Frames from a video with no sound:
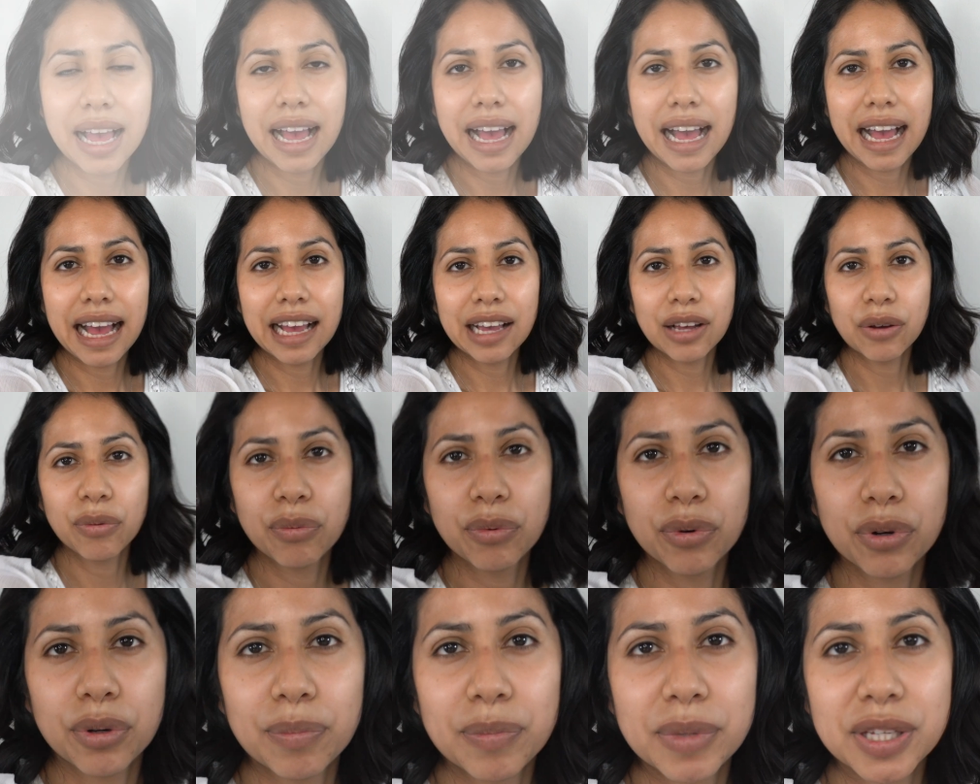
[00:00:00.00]
I
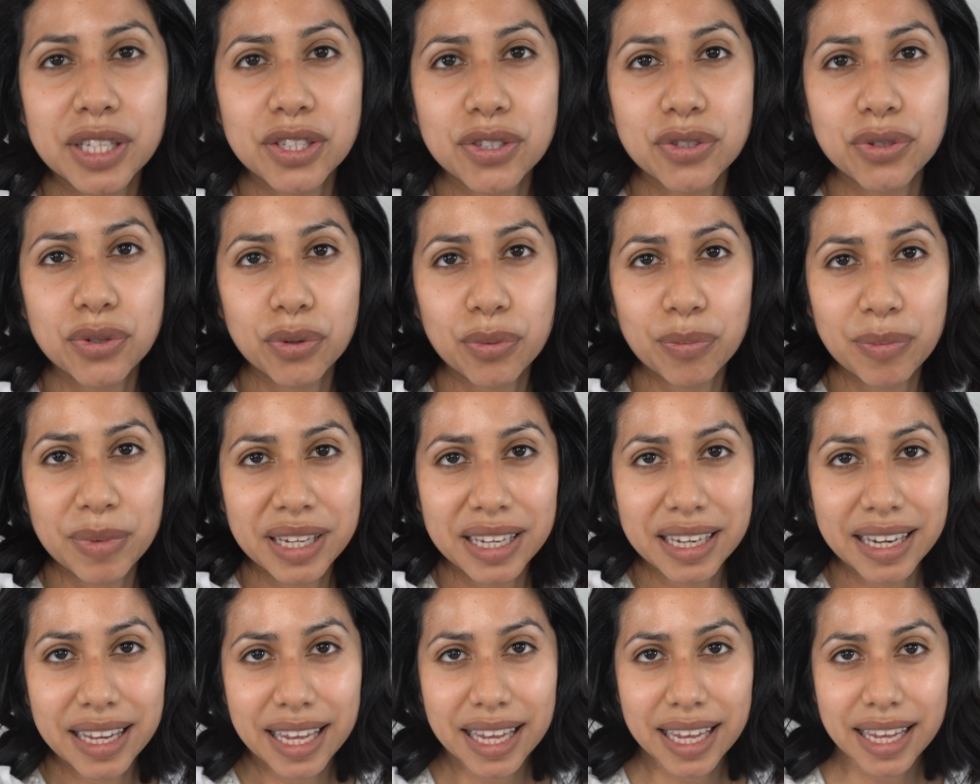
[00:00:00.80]
will be
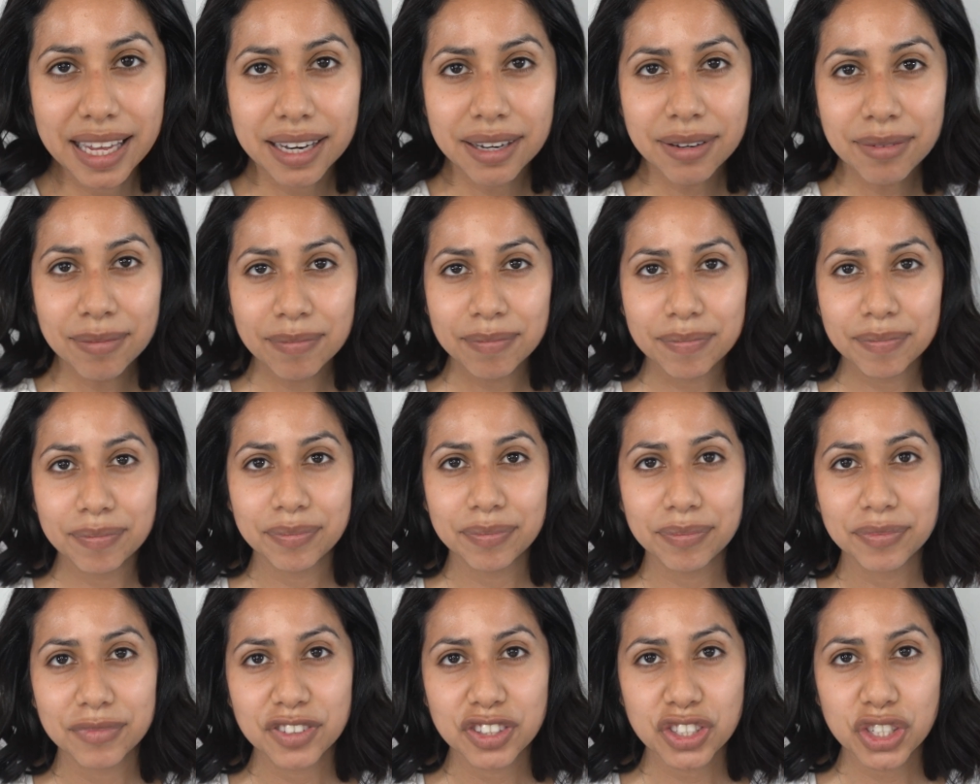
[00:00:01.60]
zooming in
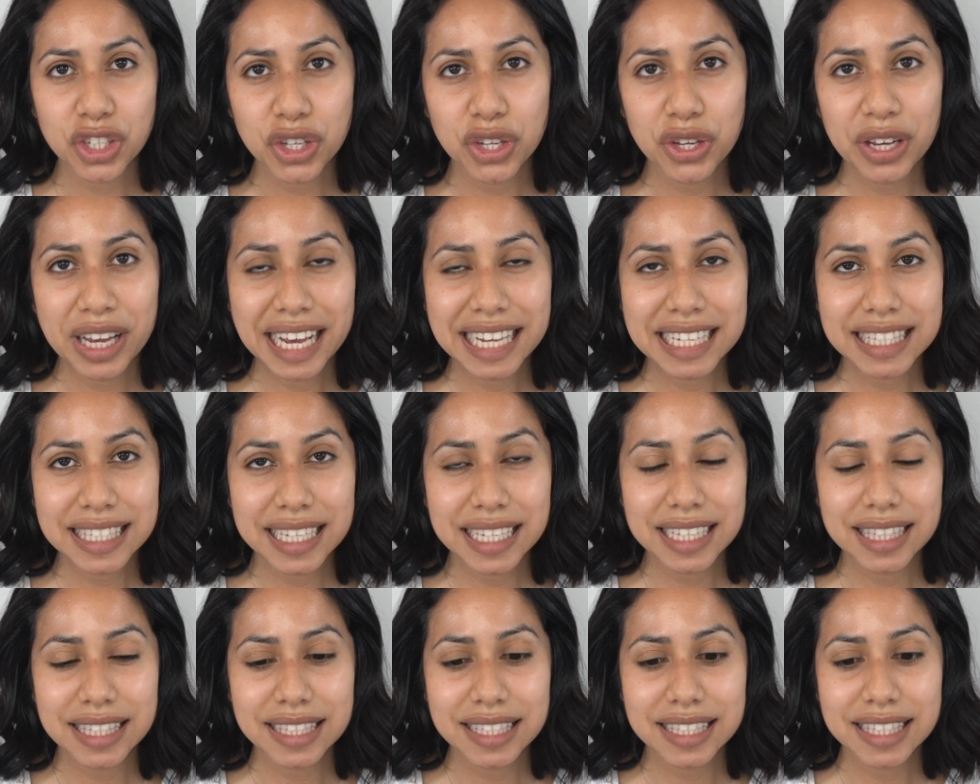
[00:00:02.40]
so you guys
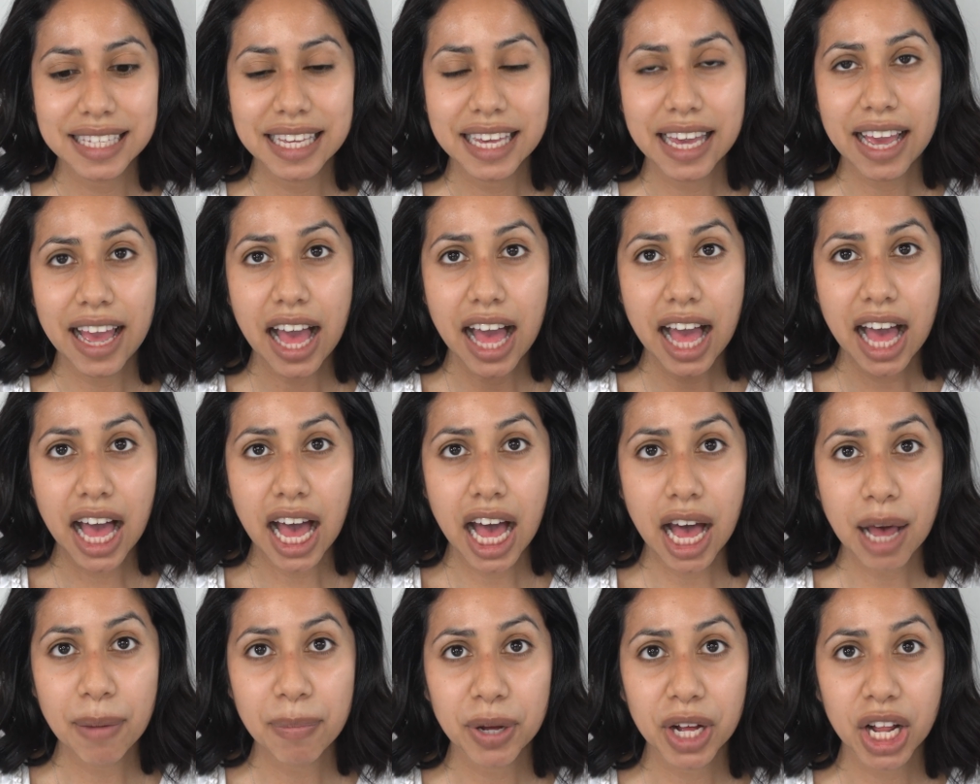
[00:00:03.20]
can see
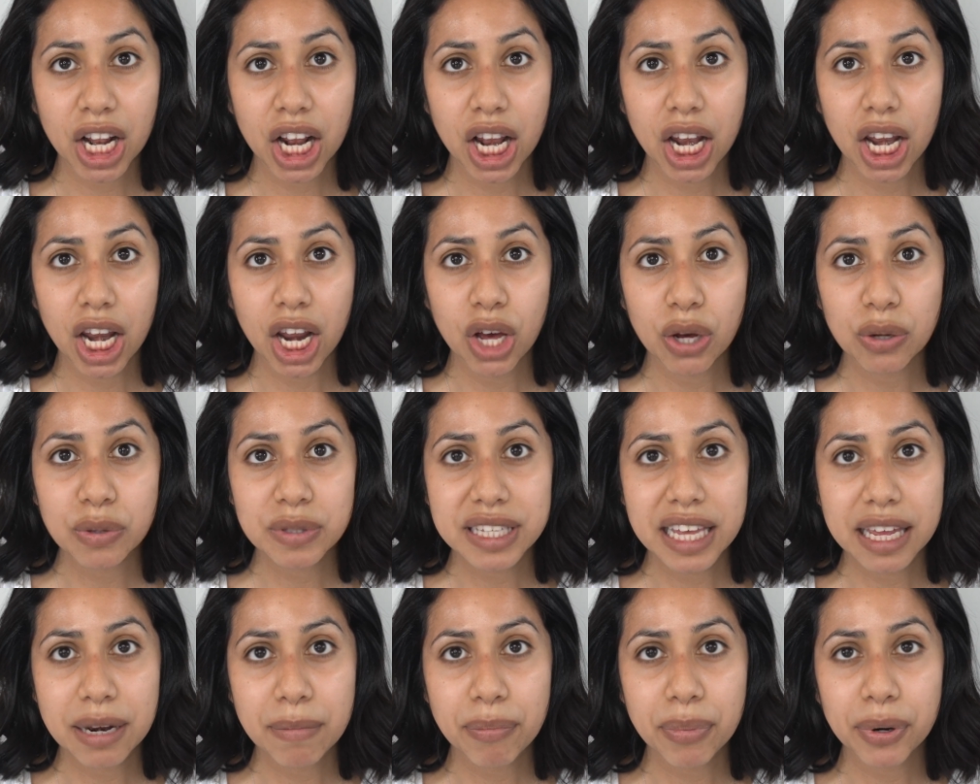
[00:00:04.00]
up
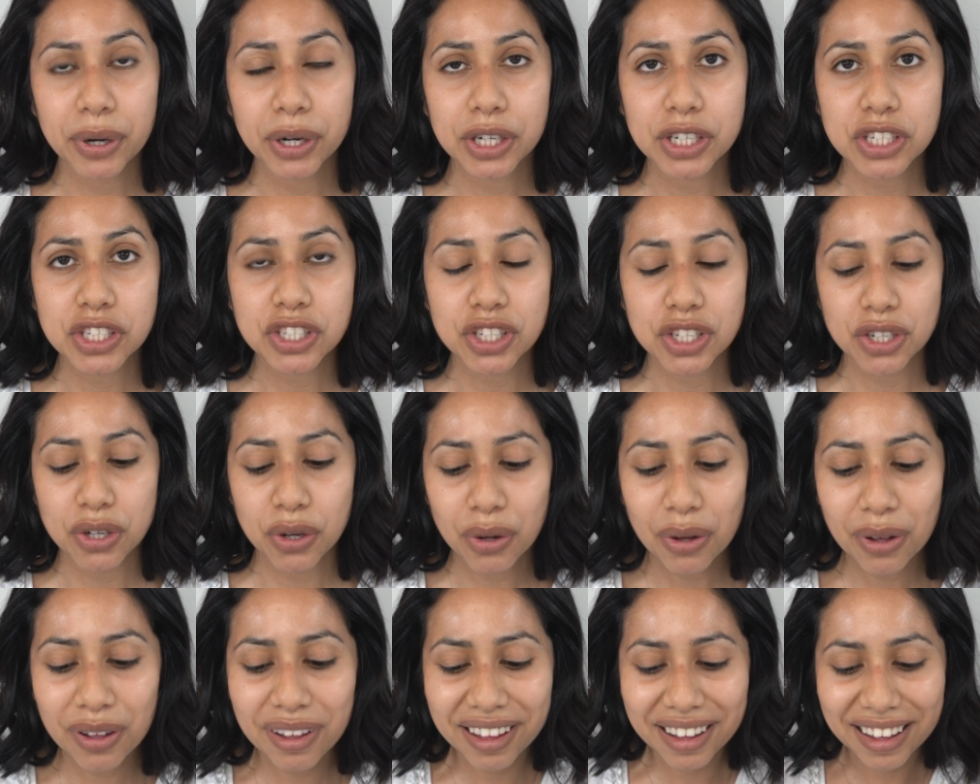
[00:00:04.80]
close and
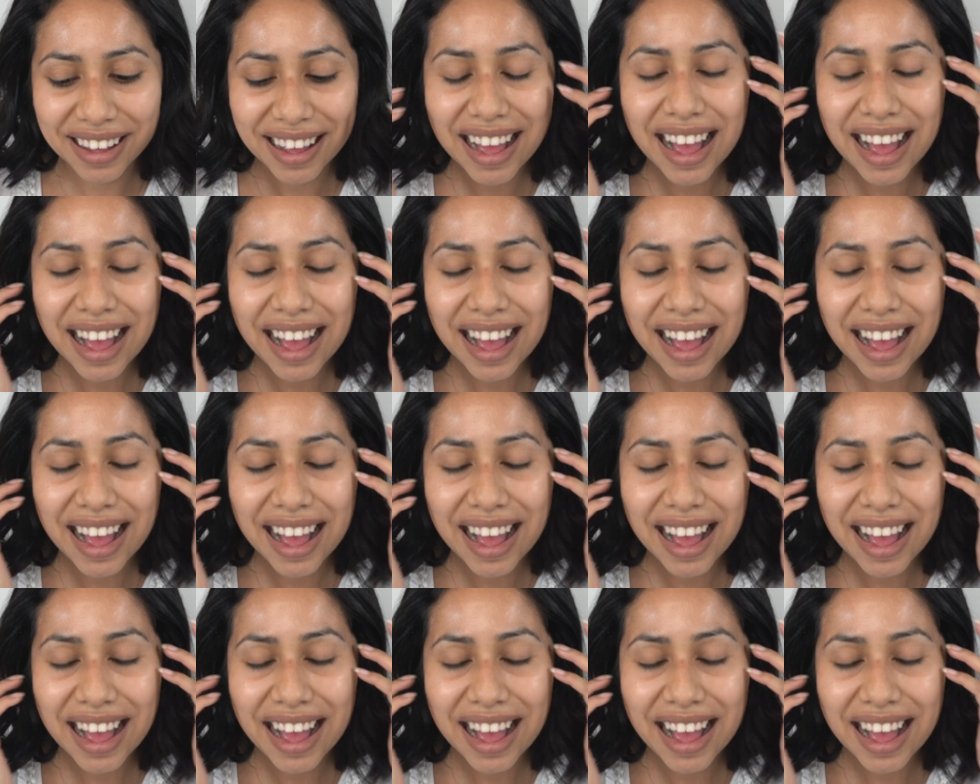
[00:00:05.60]
personal.